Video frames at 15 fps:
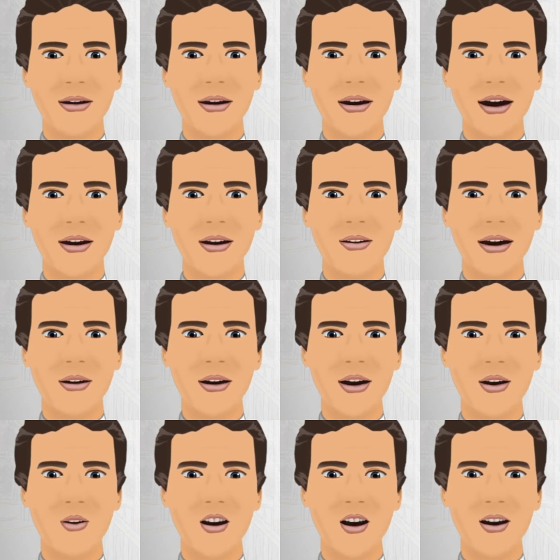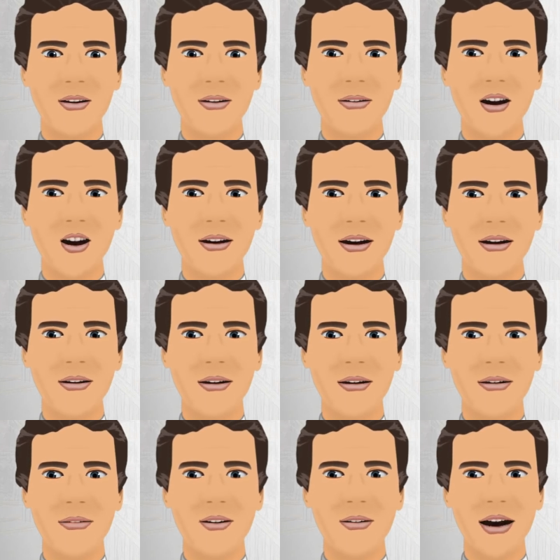make up Metro Manila,
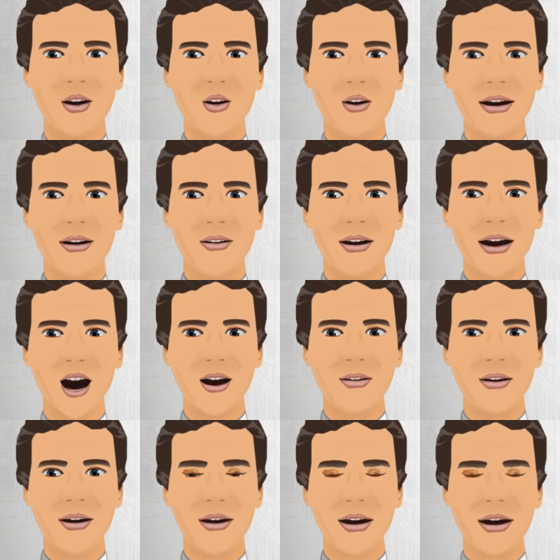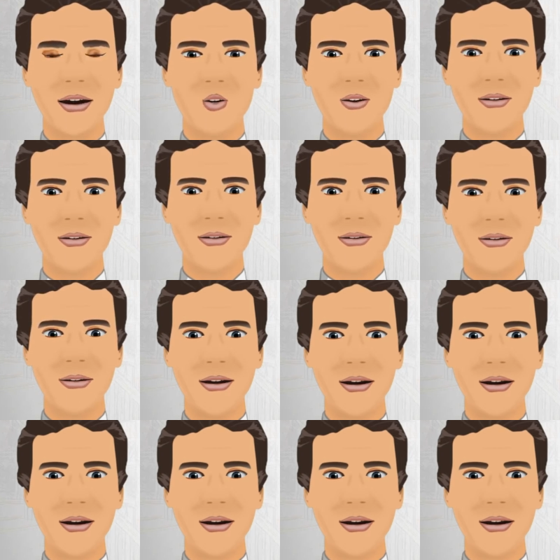the national capital region,